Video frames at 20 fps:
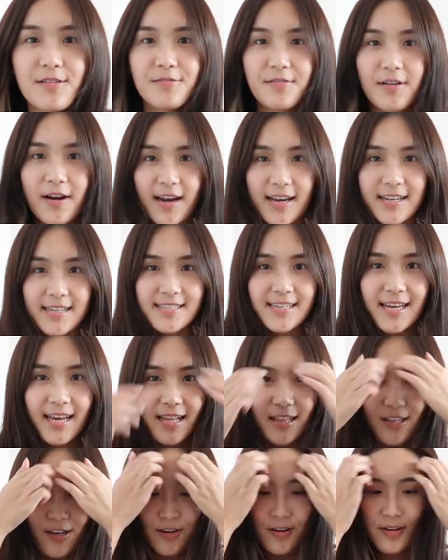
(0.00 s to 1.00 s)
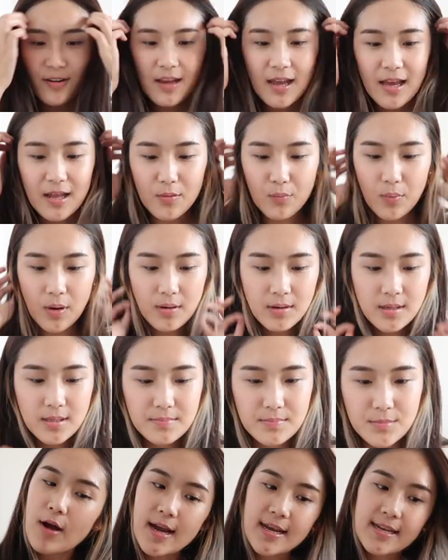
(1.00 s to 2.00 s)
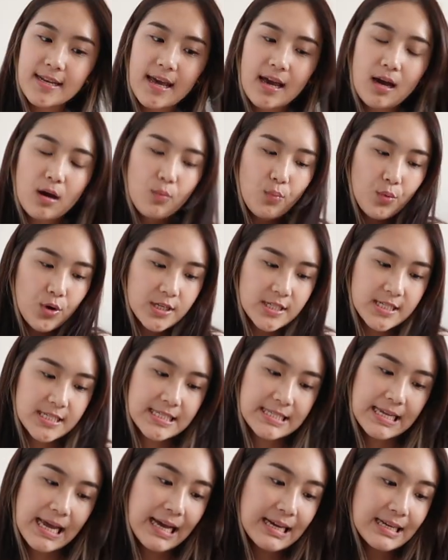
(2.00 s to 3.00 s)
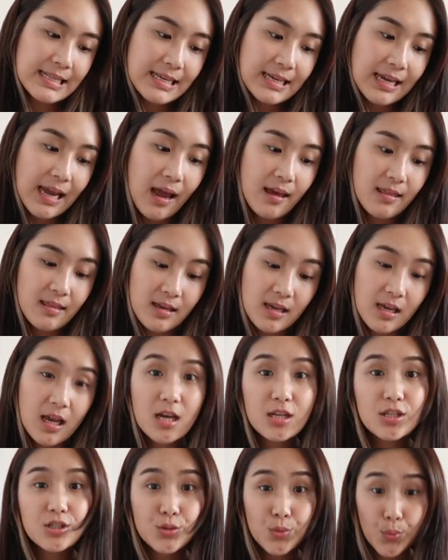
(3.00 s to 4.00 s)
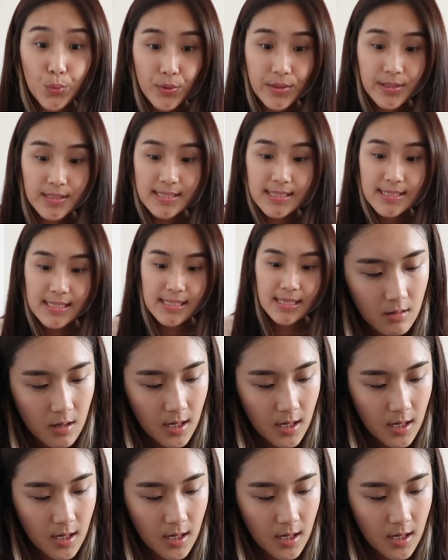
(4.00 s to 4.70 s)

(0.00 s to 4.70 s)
All right, hello and welcome. Right now we're just tackling the shorts.